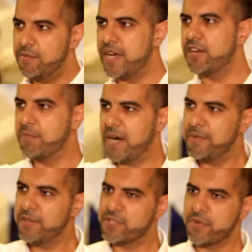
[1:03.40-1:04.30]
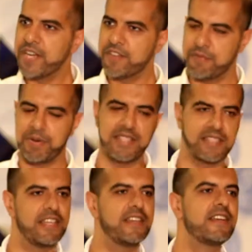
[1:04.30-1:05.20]
when Obama was running for
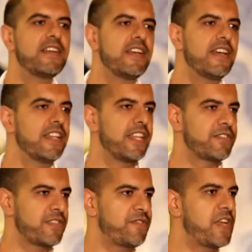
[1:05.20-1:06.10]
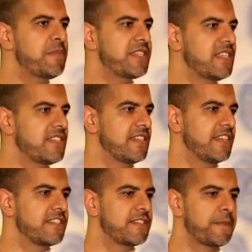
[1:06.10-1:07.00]
president, there was a famous
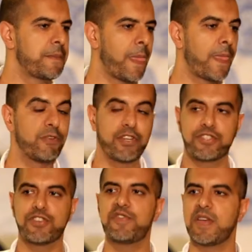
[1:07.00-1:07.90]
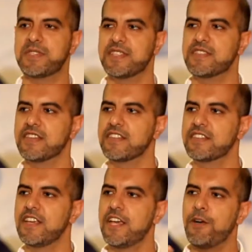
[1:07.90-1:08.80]
incident. Well, there were two famous
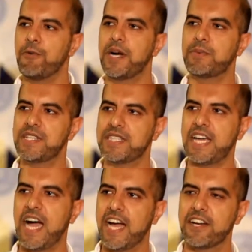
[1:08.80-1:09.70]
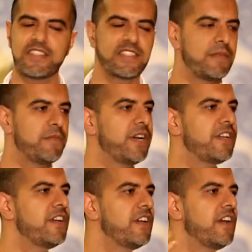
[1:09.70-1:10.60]
incidents. One was he hired
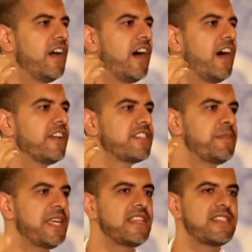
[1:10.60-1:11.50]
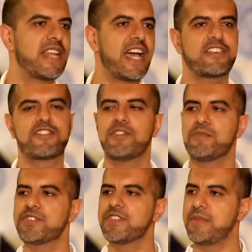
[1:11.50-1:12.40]
someone to be his national
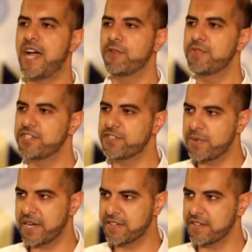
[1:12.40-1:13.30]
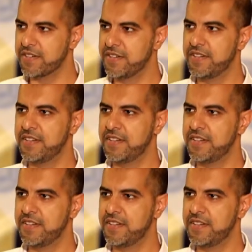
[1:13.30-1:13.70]
Muslim outreach director.